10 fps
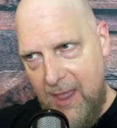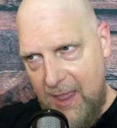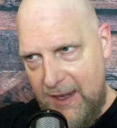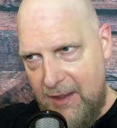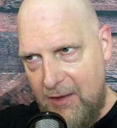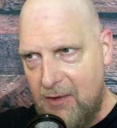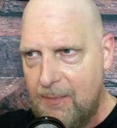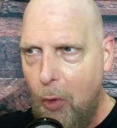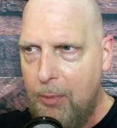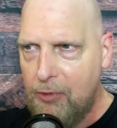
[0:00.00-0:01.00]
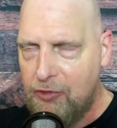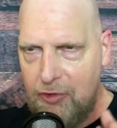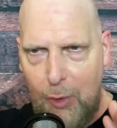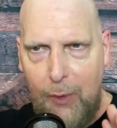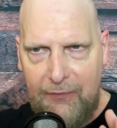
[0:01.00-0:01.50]
You know, a more
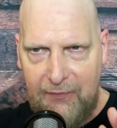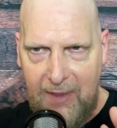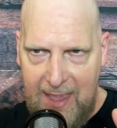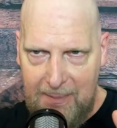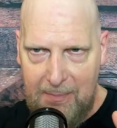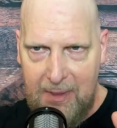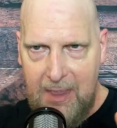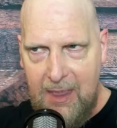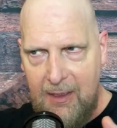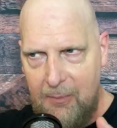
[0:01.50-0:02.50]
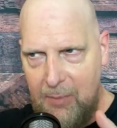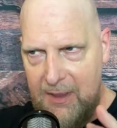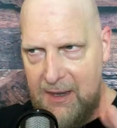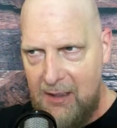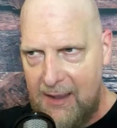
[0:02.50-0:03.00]
mature fame, but,
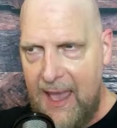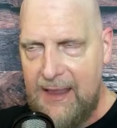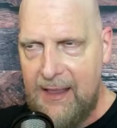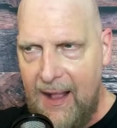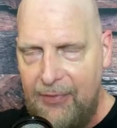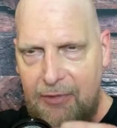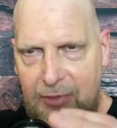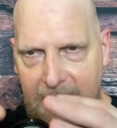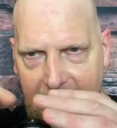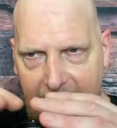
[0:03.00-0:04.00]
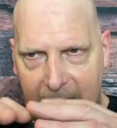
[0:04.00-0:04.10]
you know, again, under the